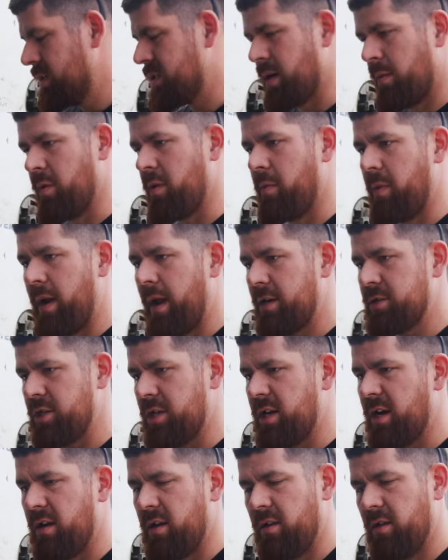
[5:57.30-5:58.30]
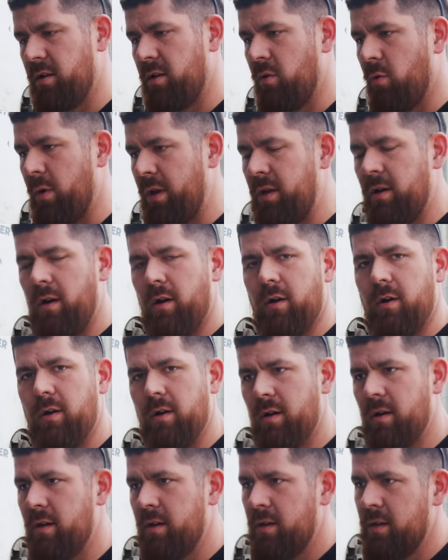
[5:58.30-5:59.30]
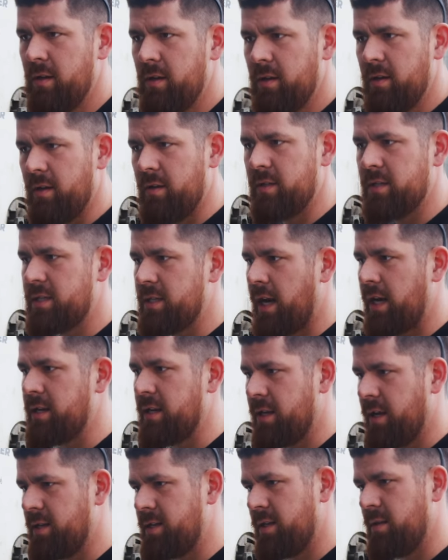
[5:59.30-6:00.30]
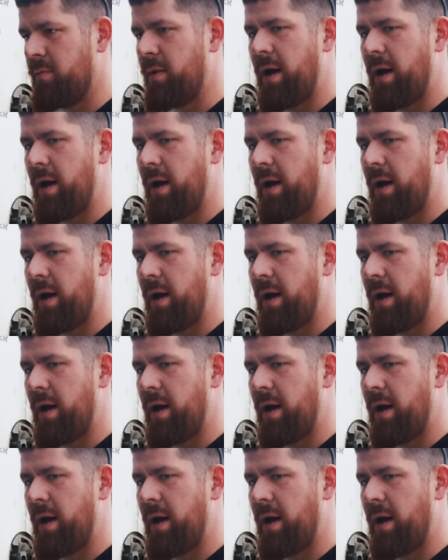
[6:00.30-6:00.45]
some of them would actually cut a little window in the side to get to the